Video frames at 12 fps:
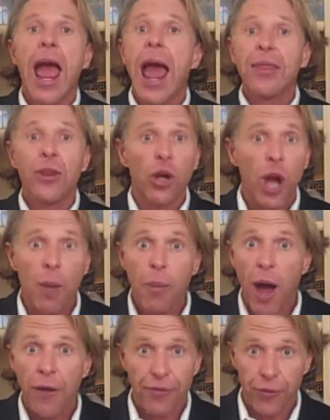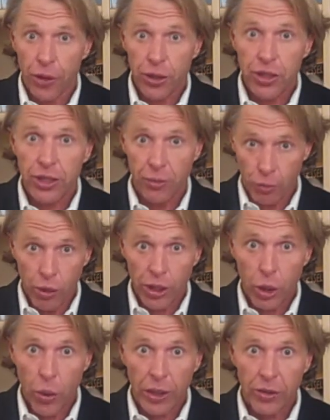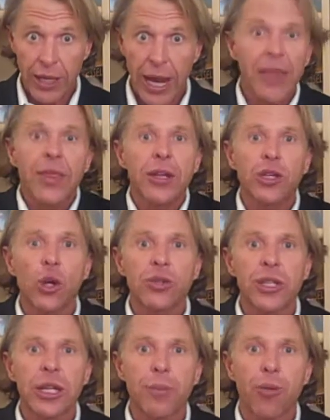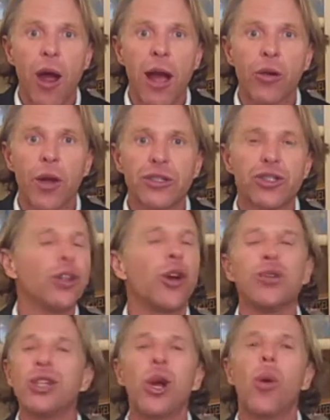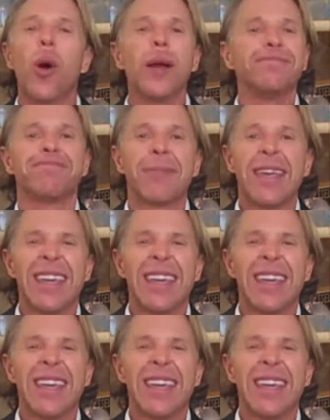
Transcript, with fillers: and they'll come on first really quickly, and then you don't see any progress, and you go, you know what?